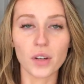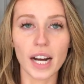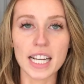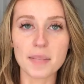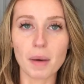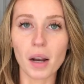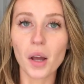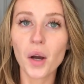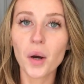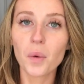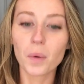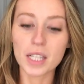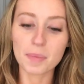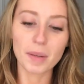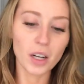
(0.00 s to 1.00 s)
guys about
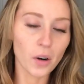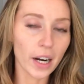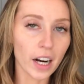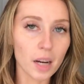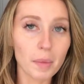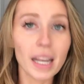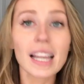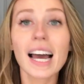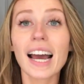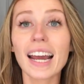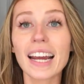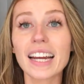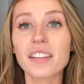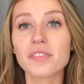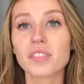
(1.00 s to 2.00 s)
what's been going on in my
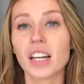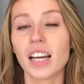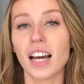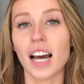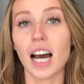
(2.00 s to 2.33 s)
life,